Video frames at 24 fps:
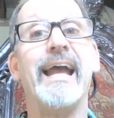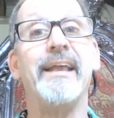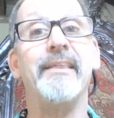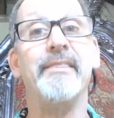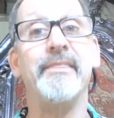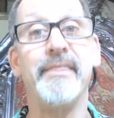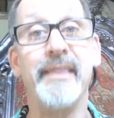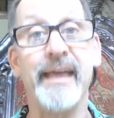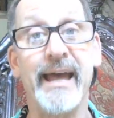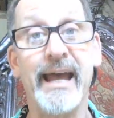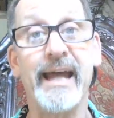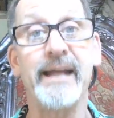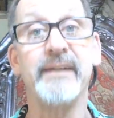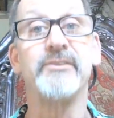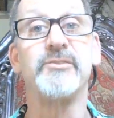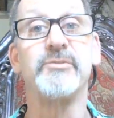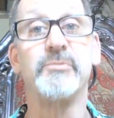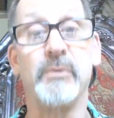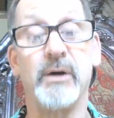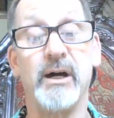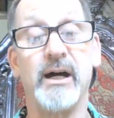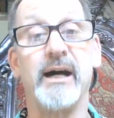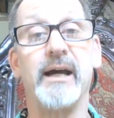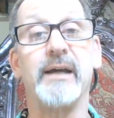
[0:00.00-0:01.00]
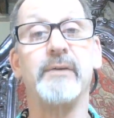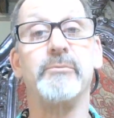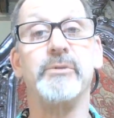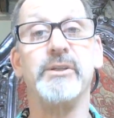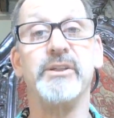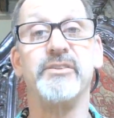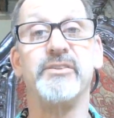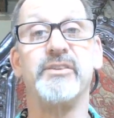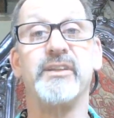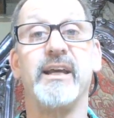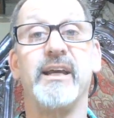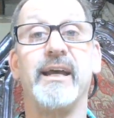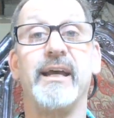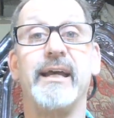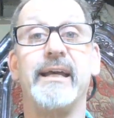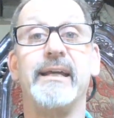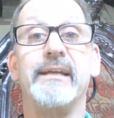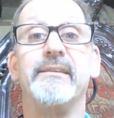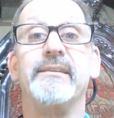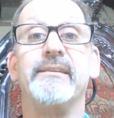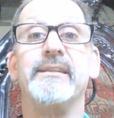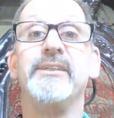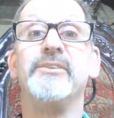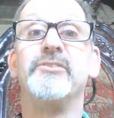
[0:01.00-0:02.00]
And that's why we
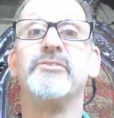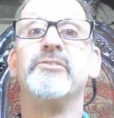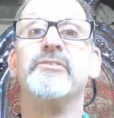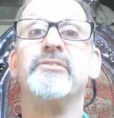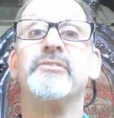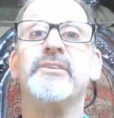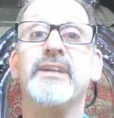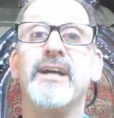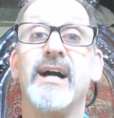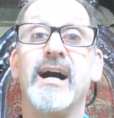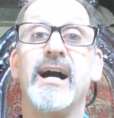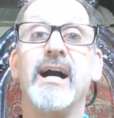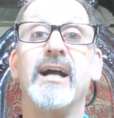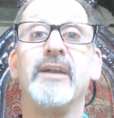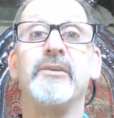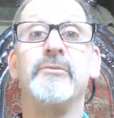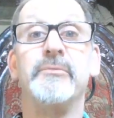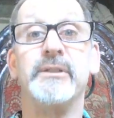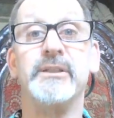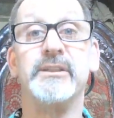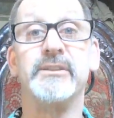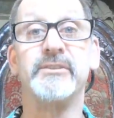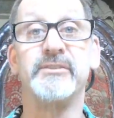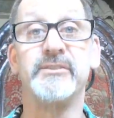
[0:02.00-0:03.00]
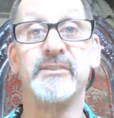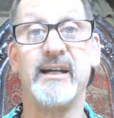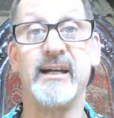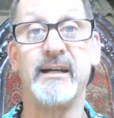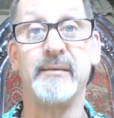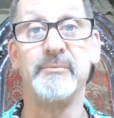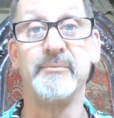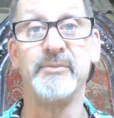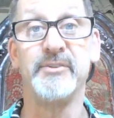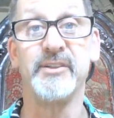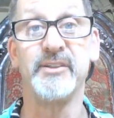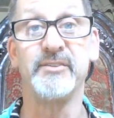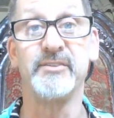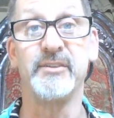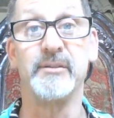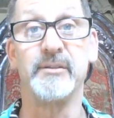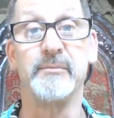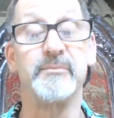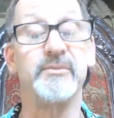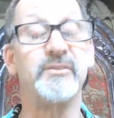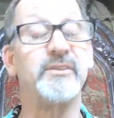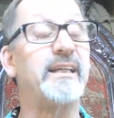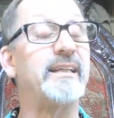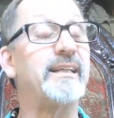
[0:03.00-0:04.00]
say these are non-real-time
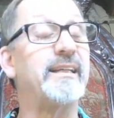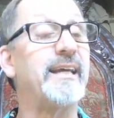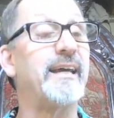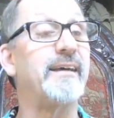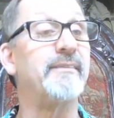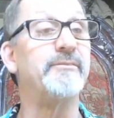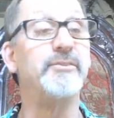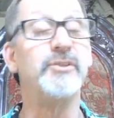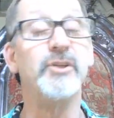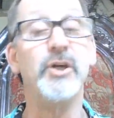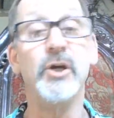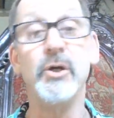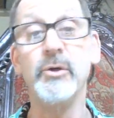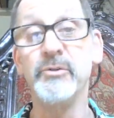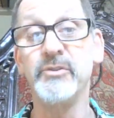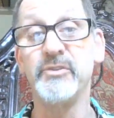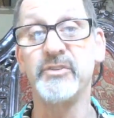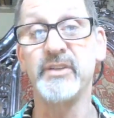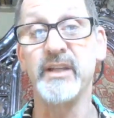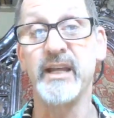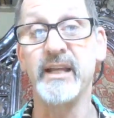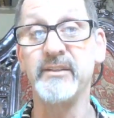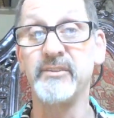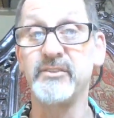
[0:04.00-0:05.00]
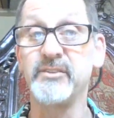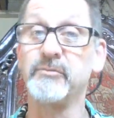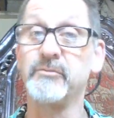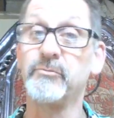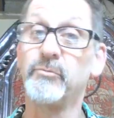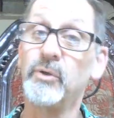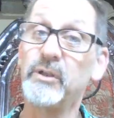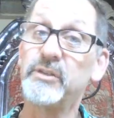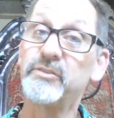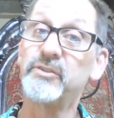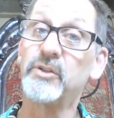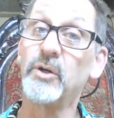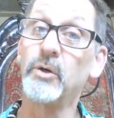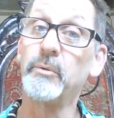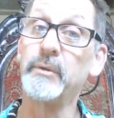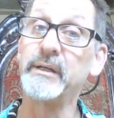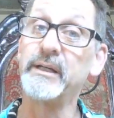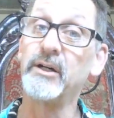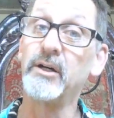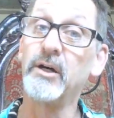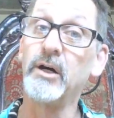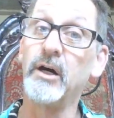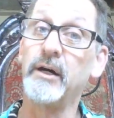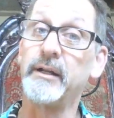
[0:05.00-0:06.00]
systems. They have no sense of what's
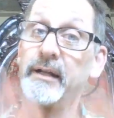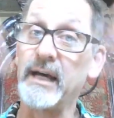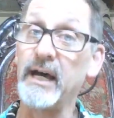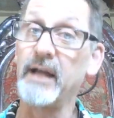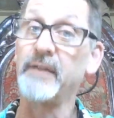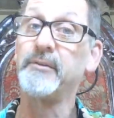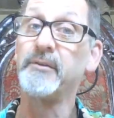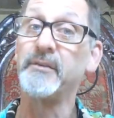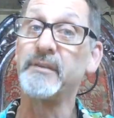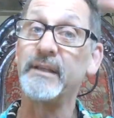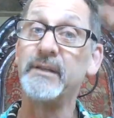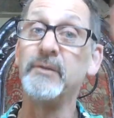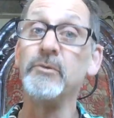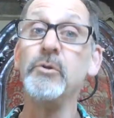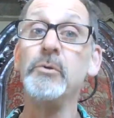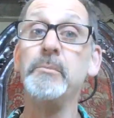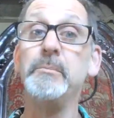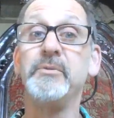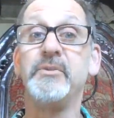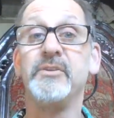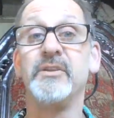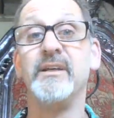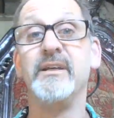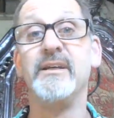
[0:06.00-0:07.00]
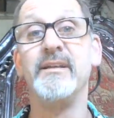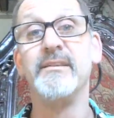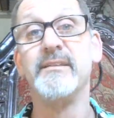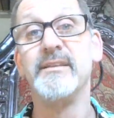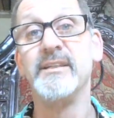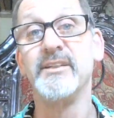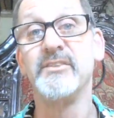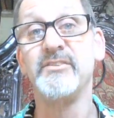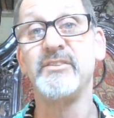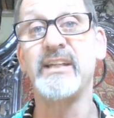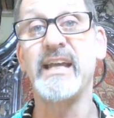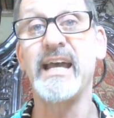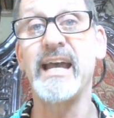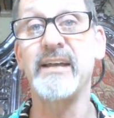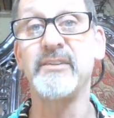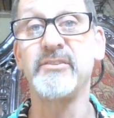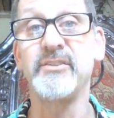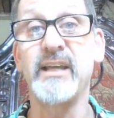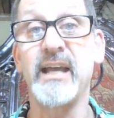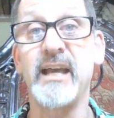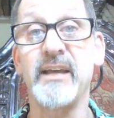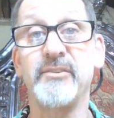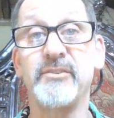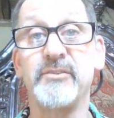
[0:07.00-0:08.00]
going on other than, oops, this
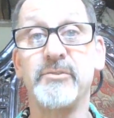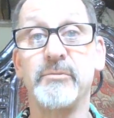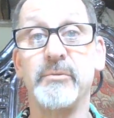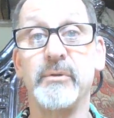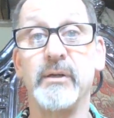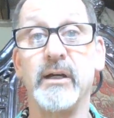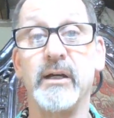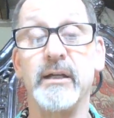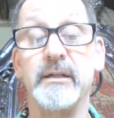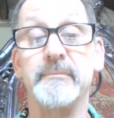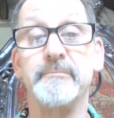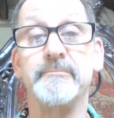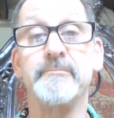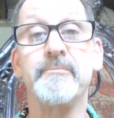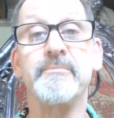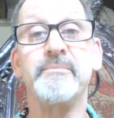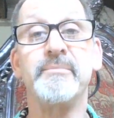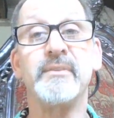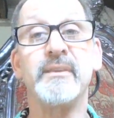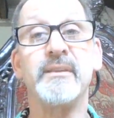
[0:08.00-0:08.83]
task has to run.